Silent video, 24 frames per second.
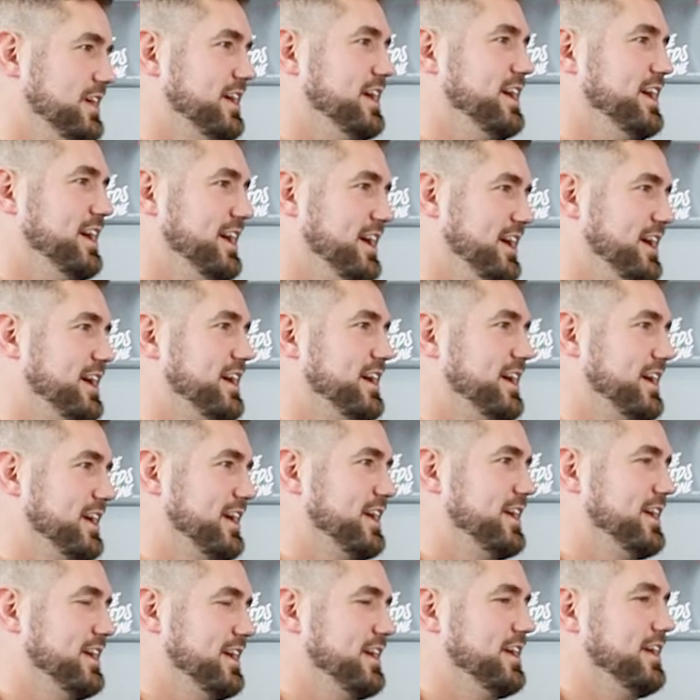
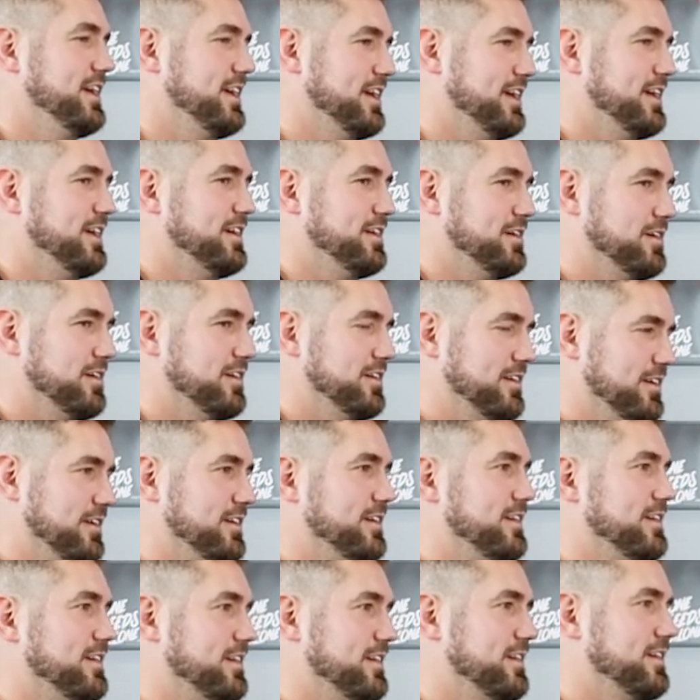
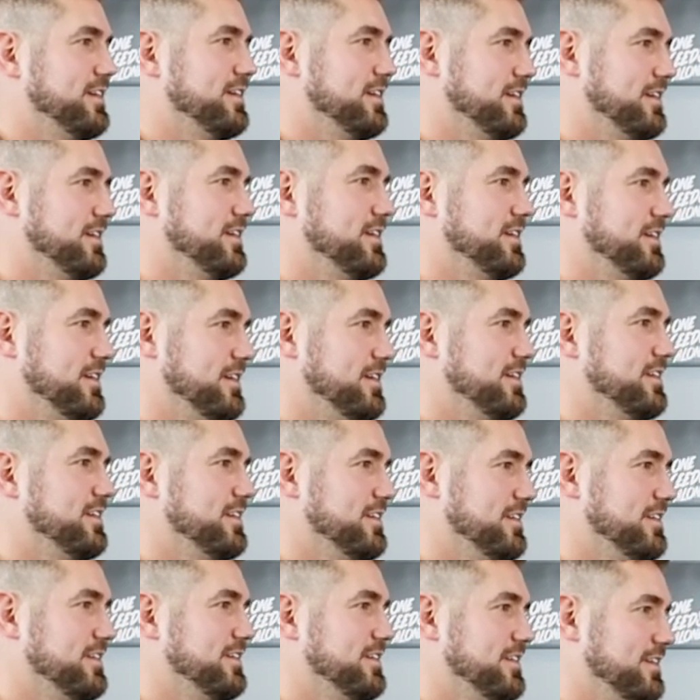
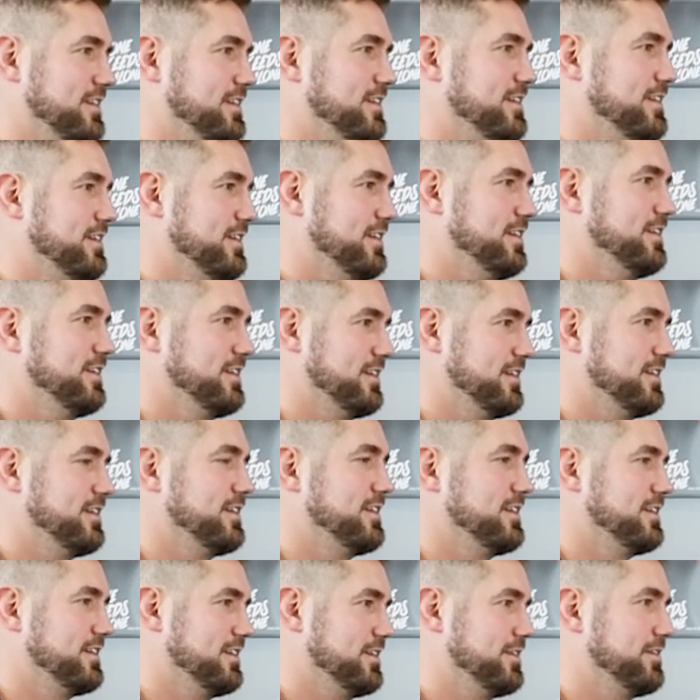
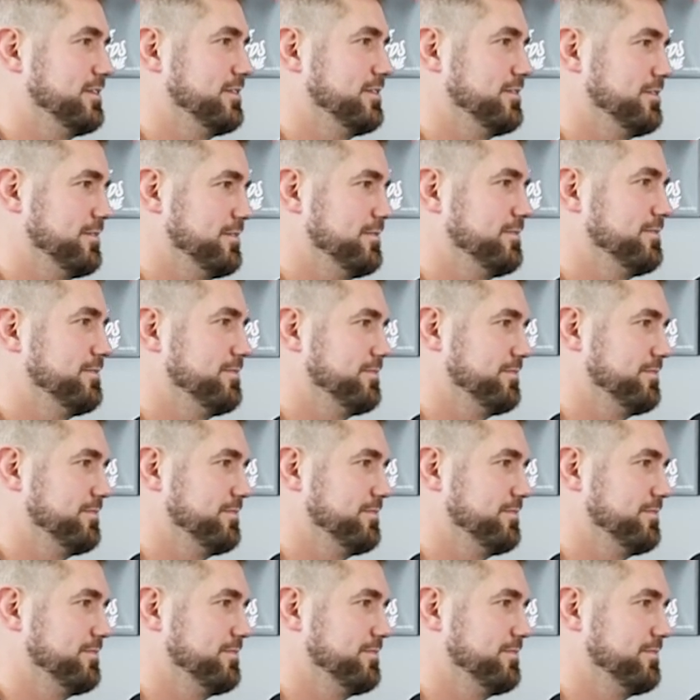(not speaking)